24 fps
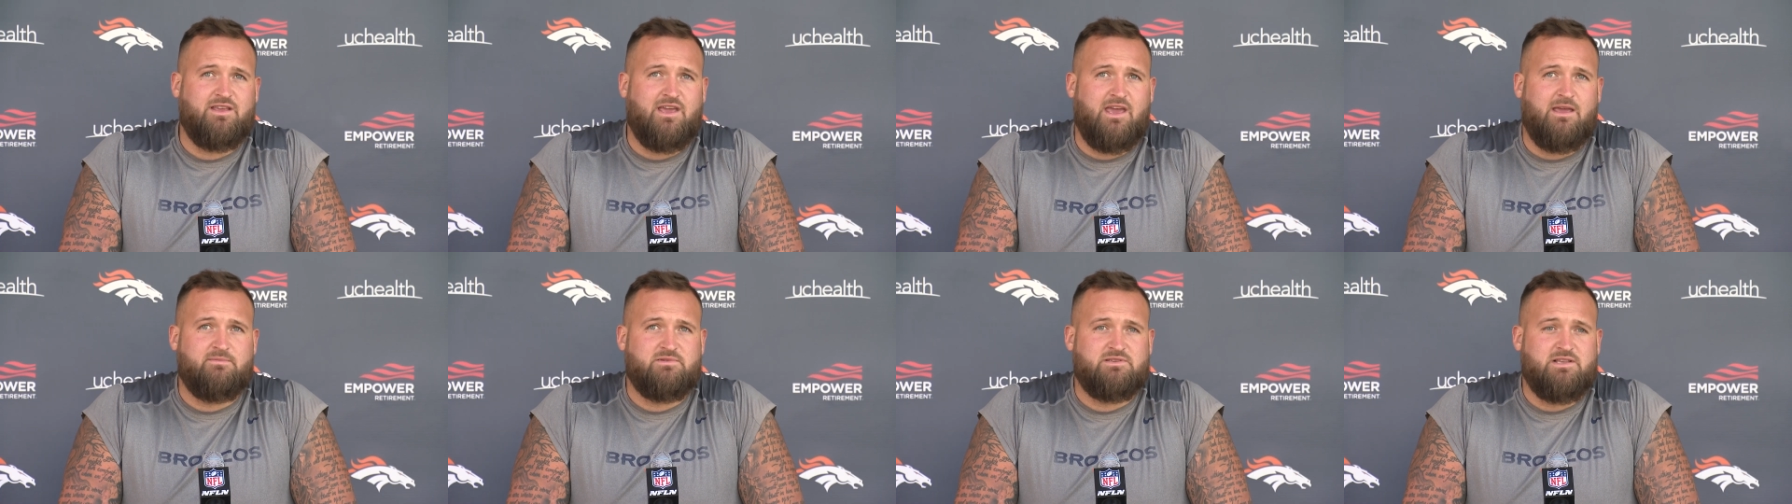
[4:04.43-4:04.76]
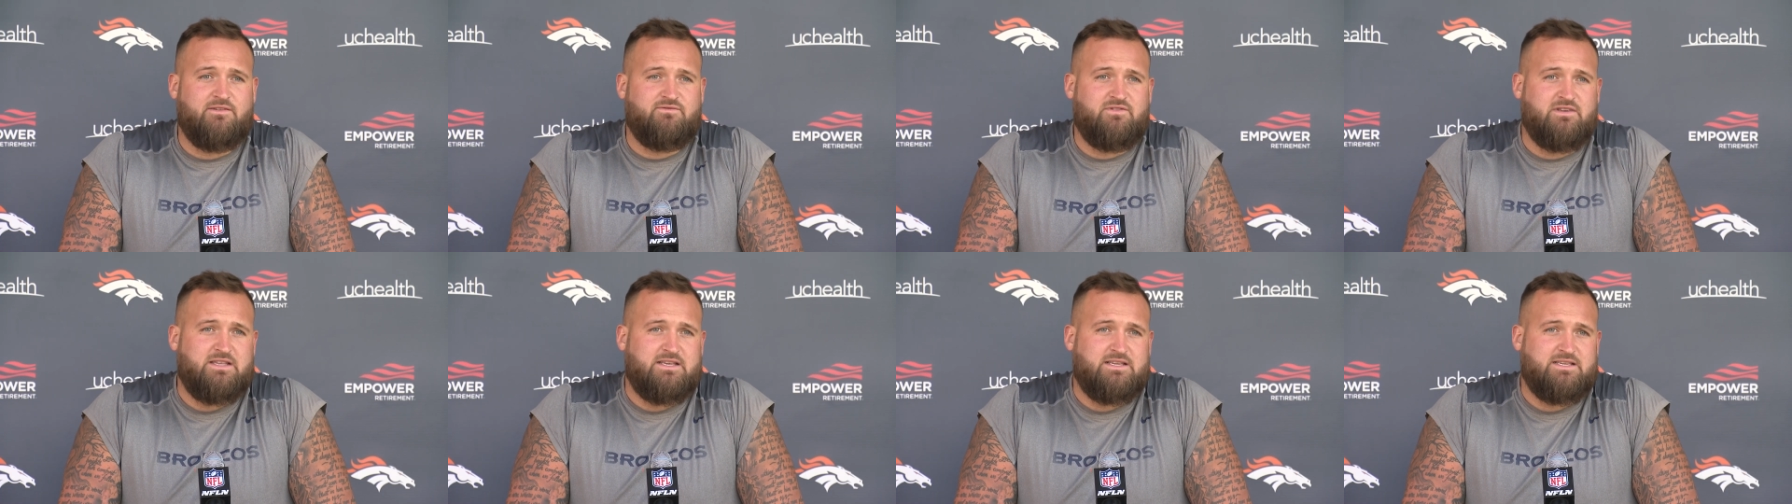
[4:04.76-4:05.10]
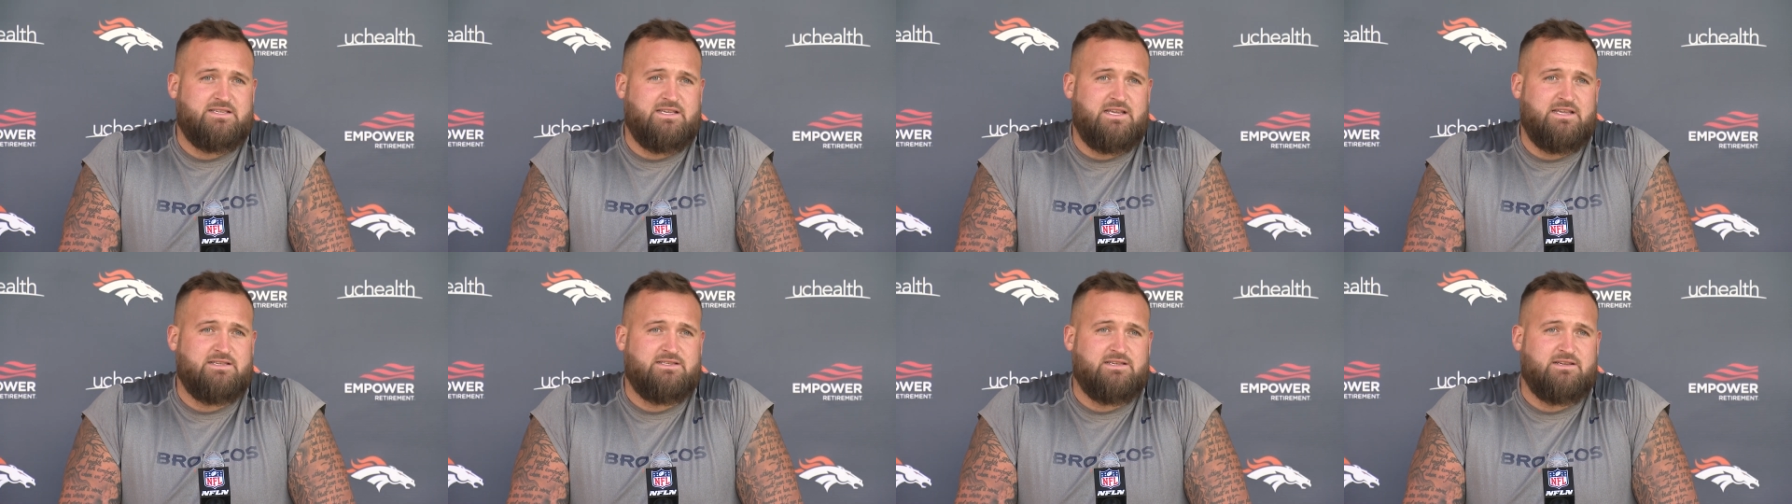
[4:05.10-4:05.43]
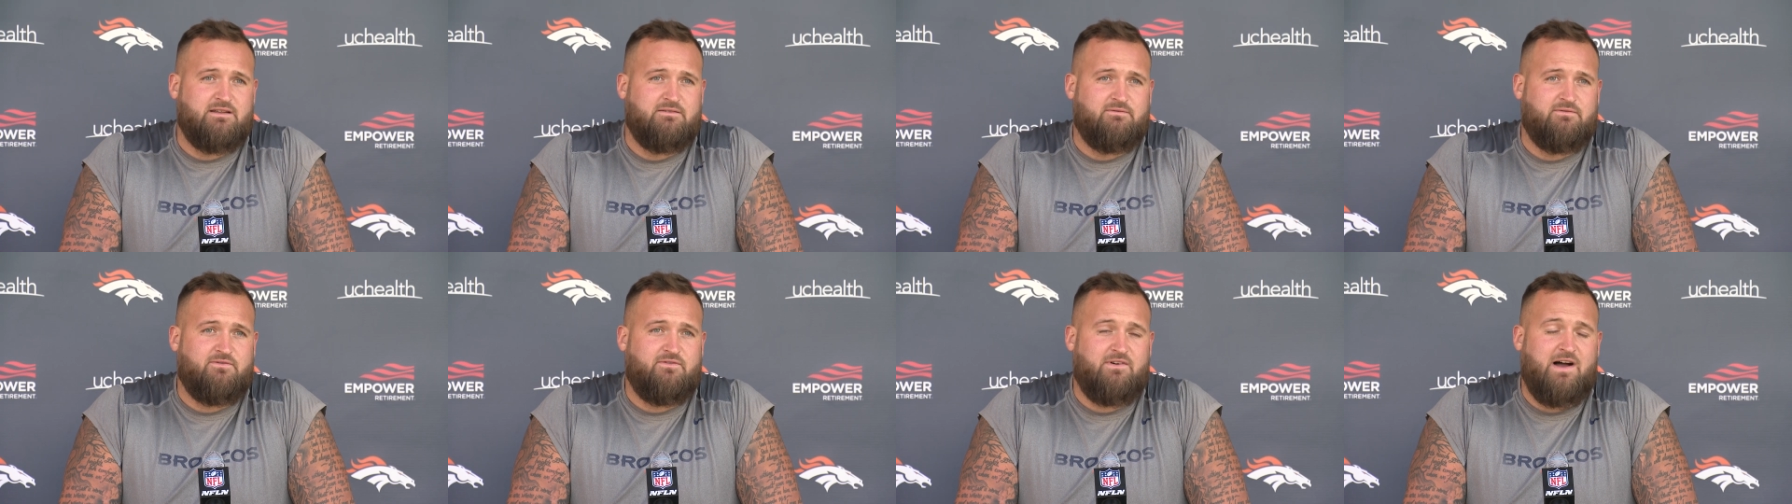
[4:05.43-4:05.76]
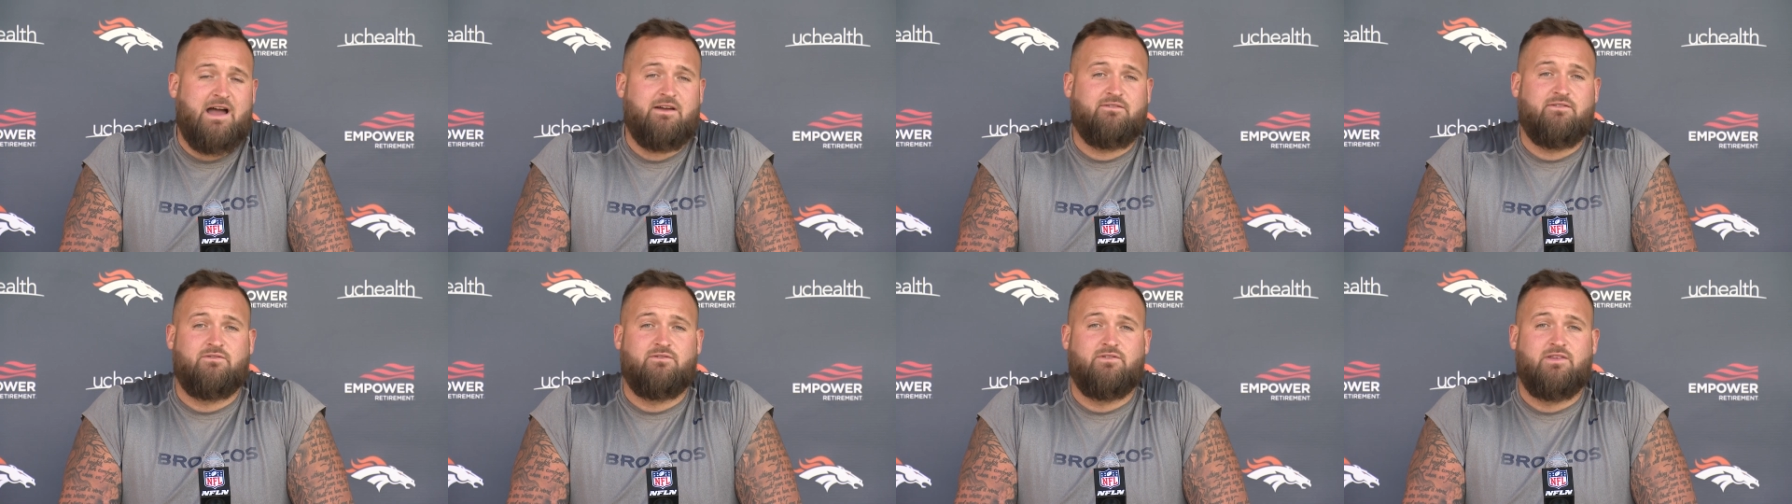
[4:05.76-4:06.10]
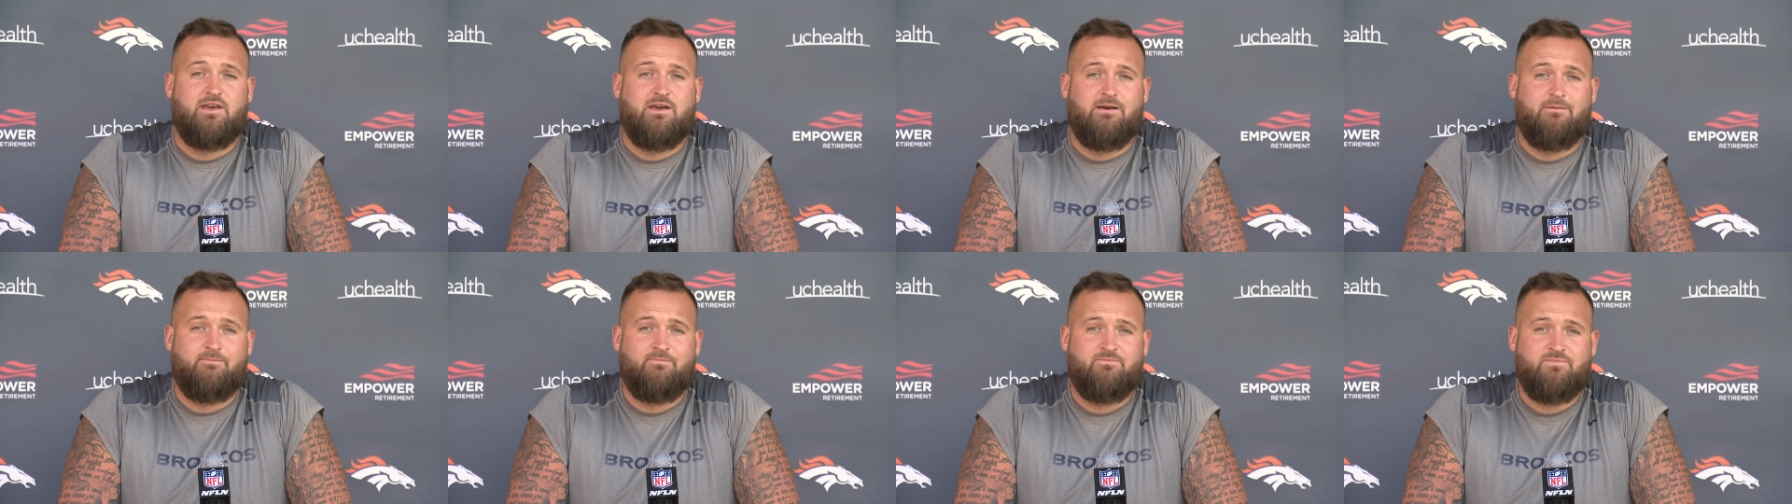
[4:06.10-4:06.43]
games left in the season, and five of
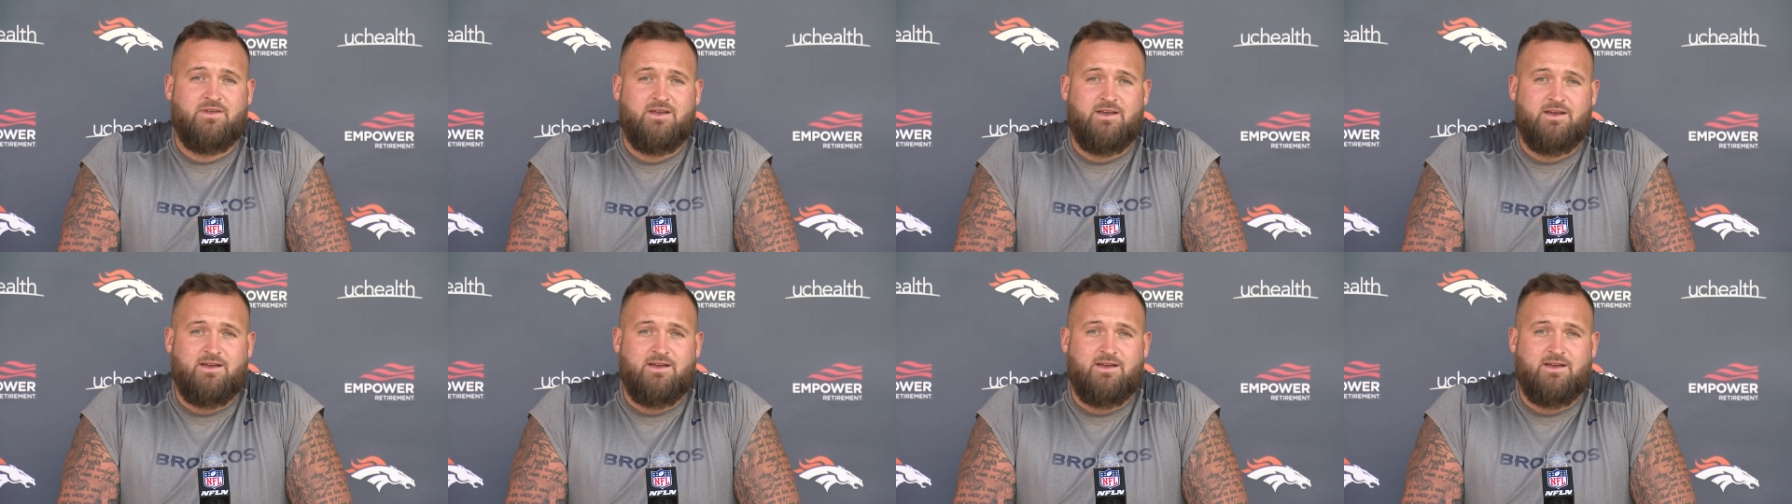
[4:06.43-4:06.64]
them